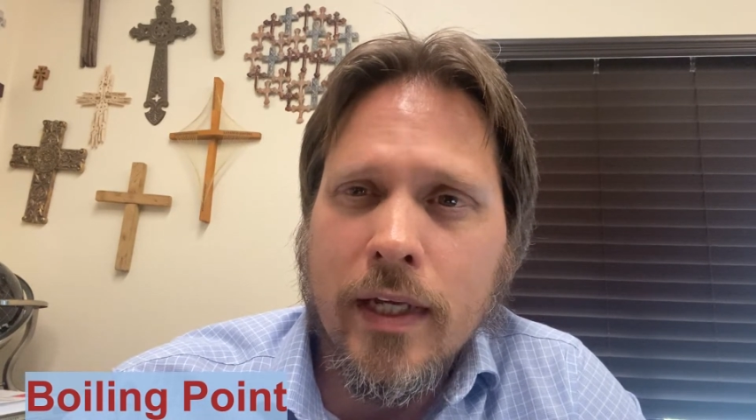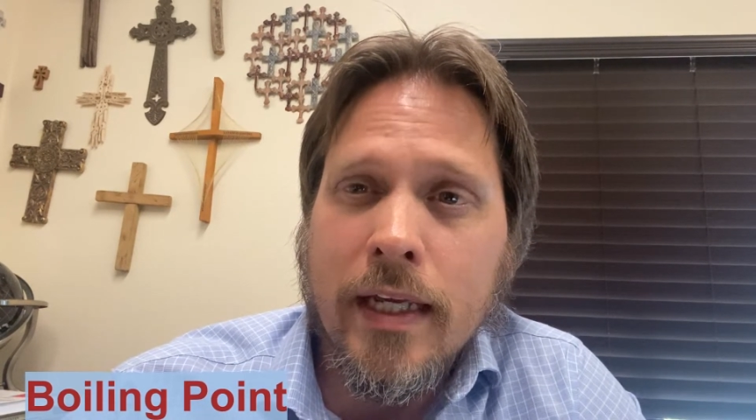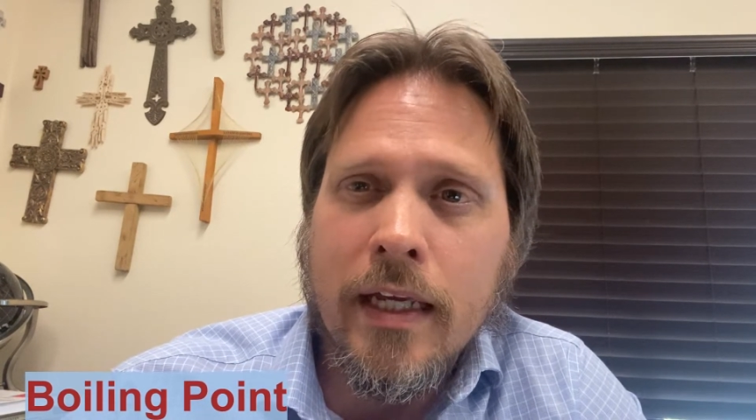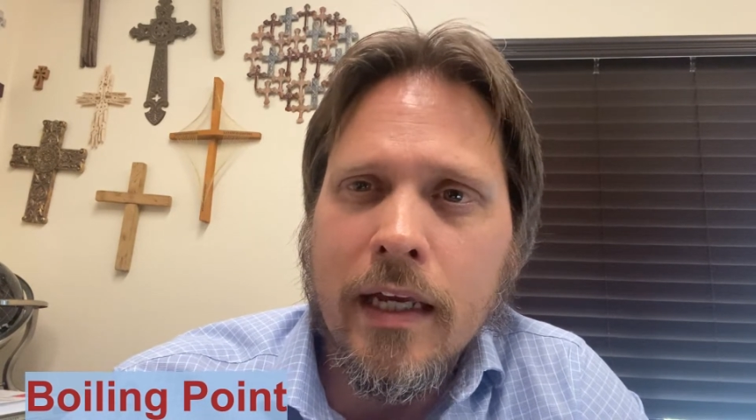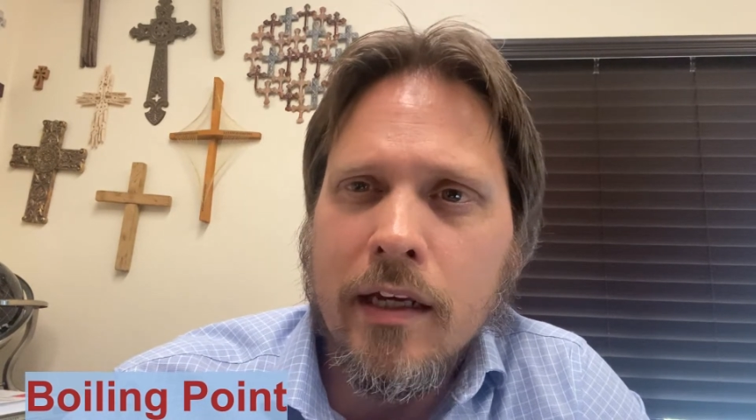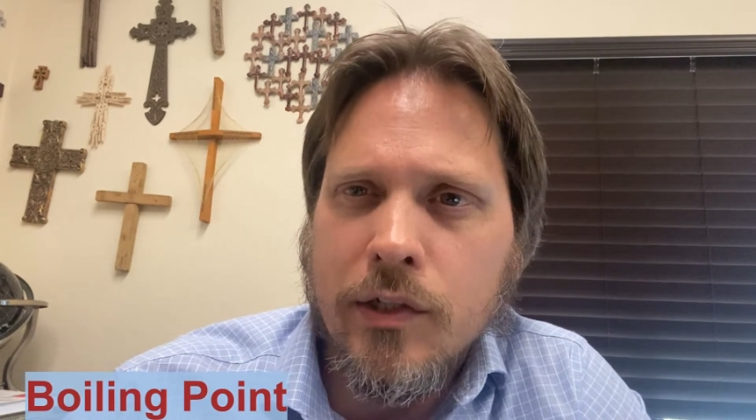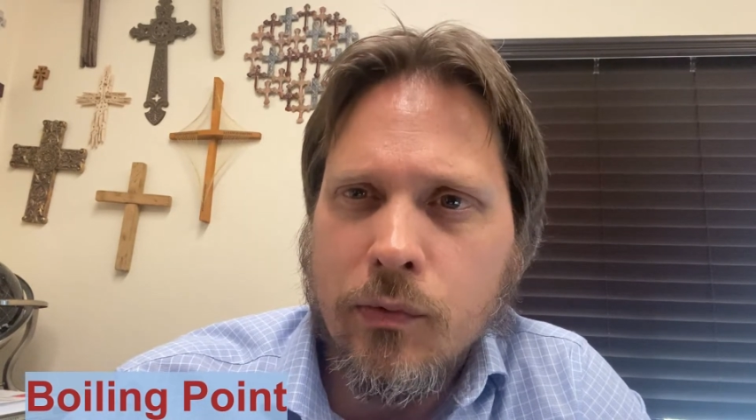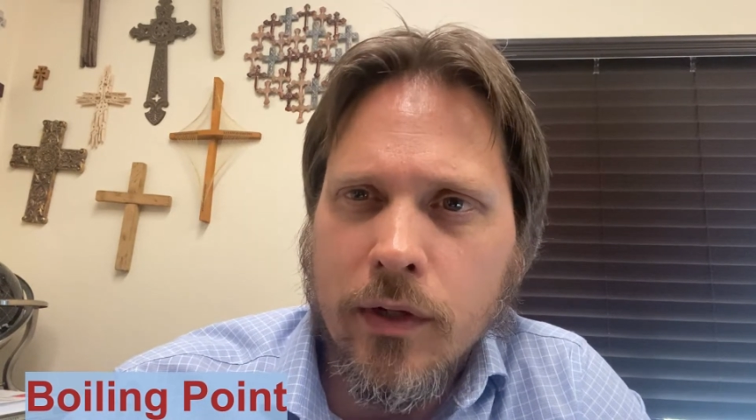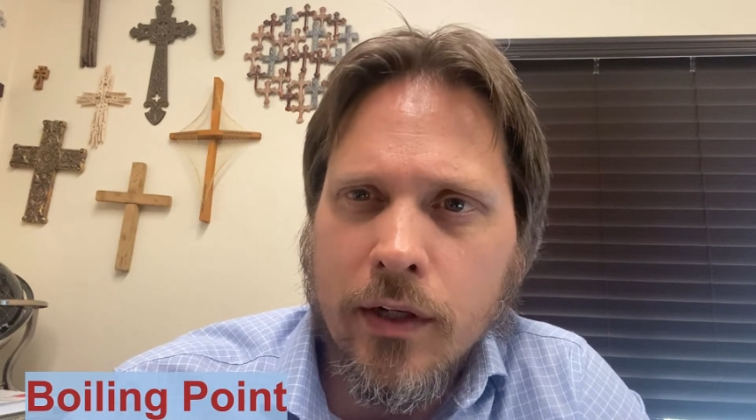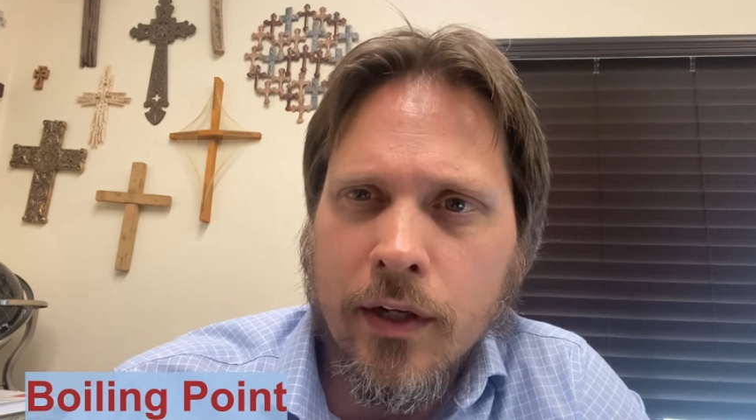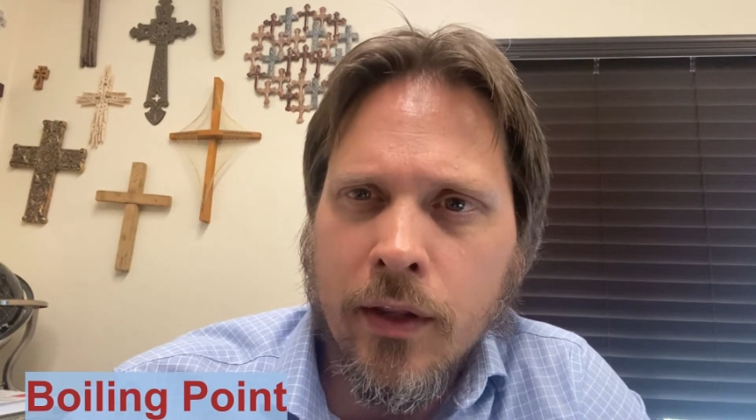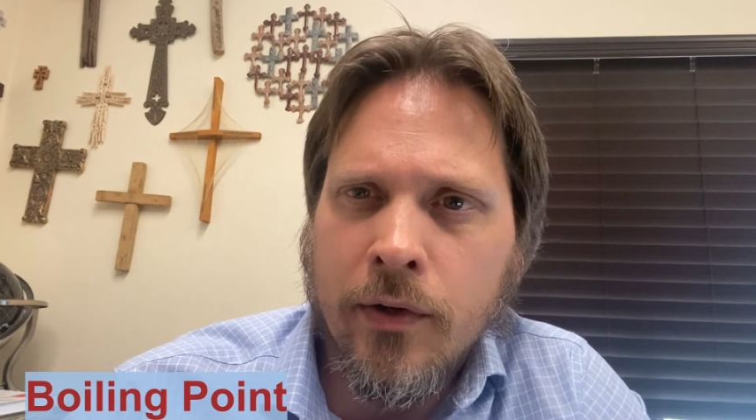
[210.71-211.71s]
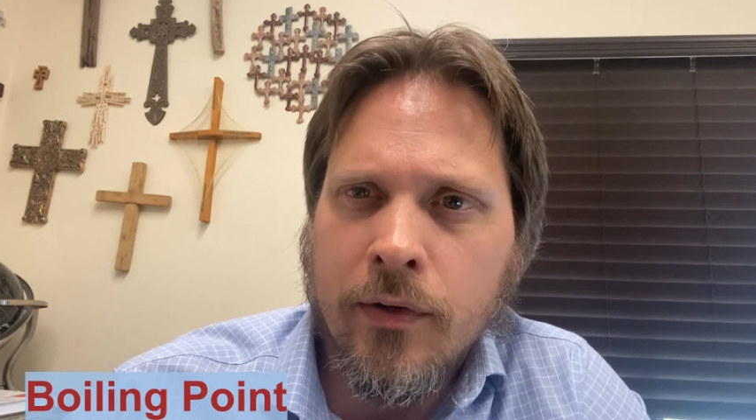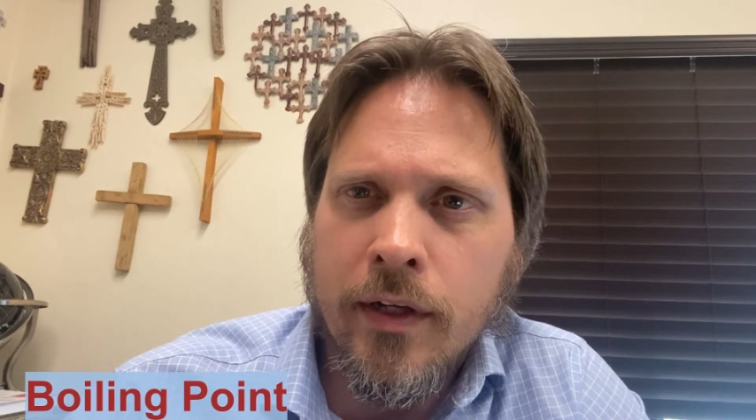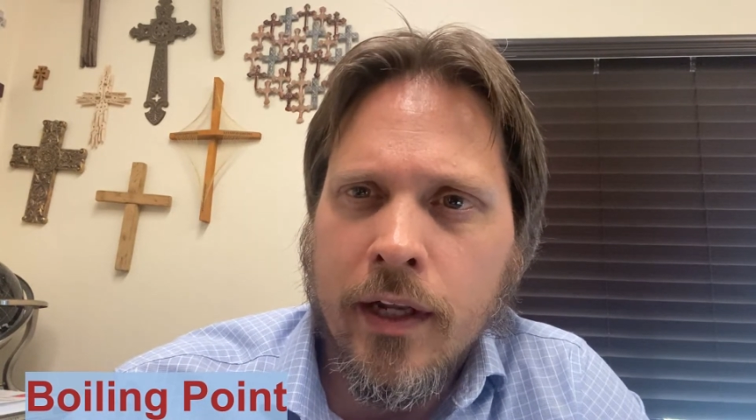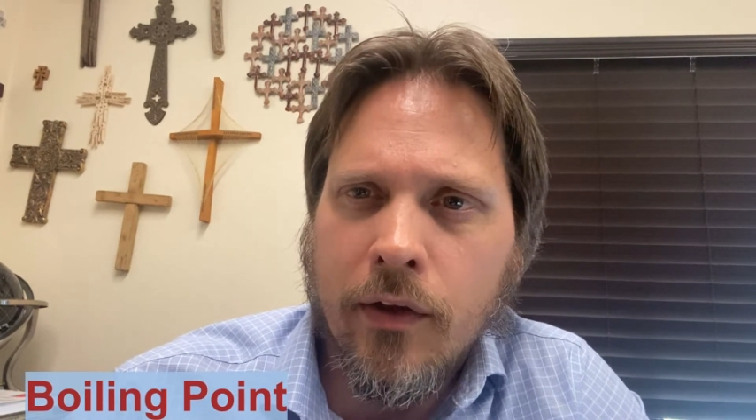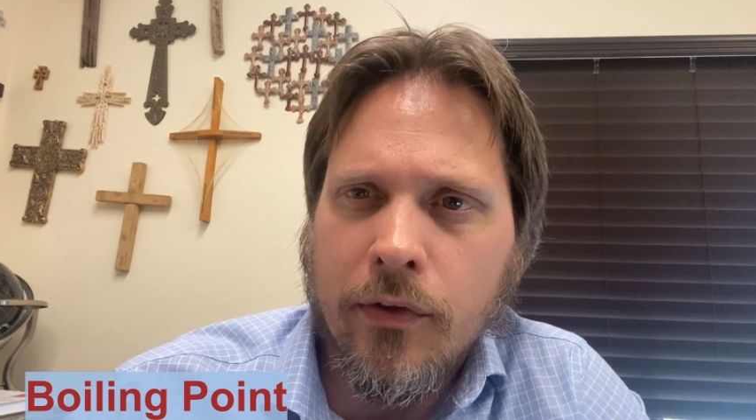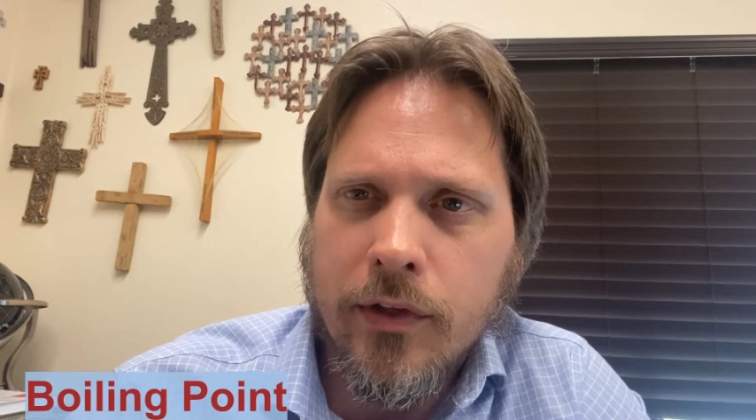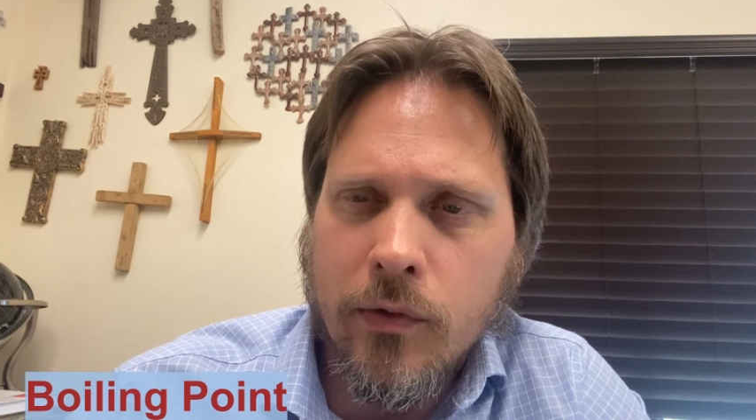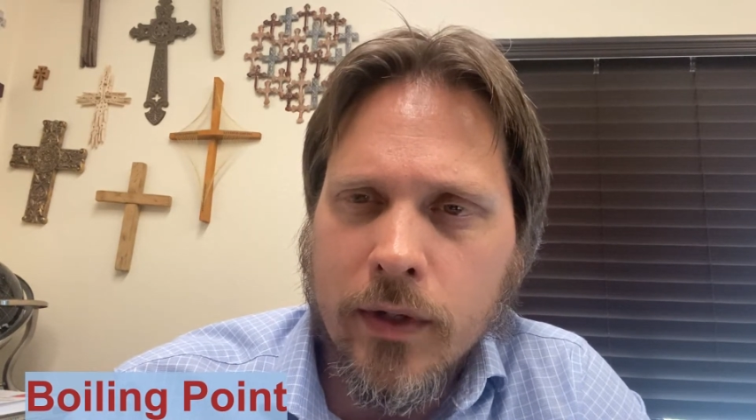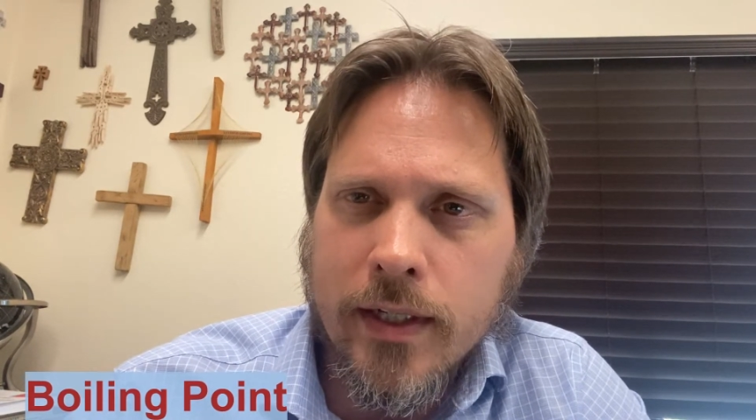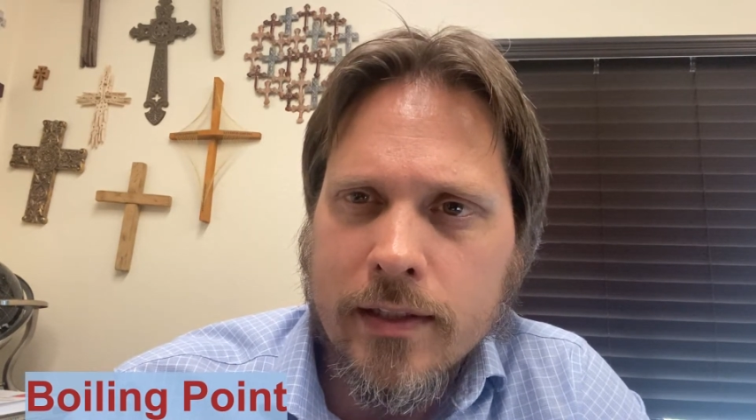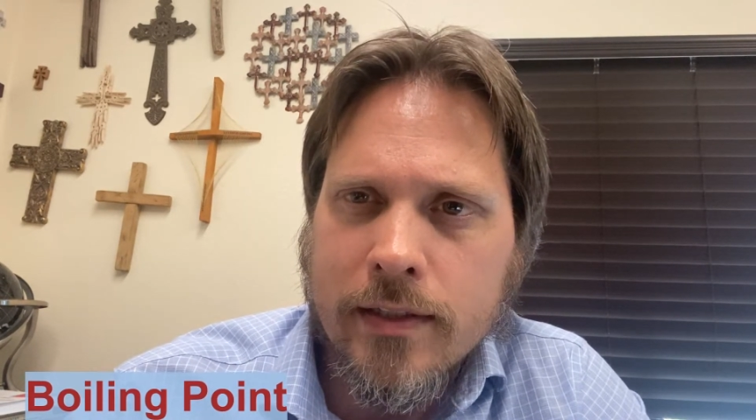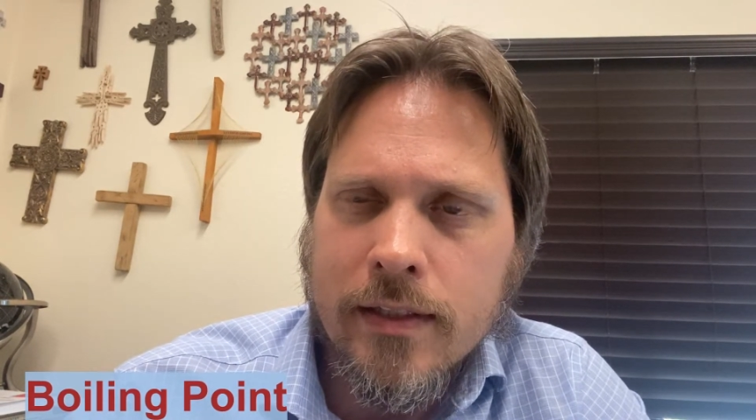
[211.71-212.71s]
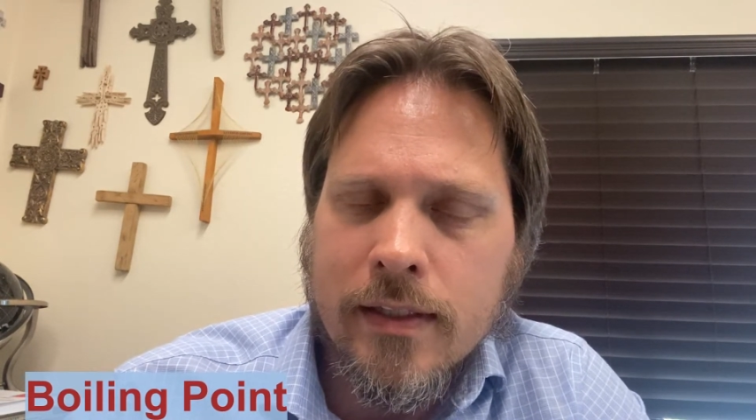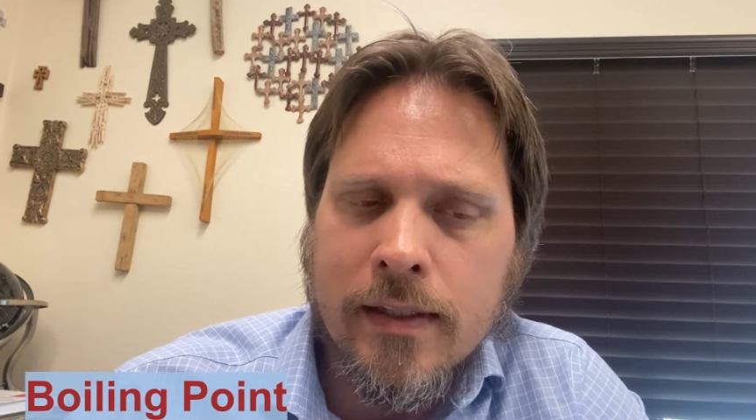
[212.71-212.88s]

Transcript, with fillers: engage one another in healthy ways.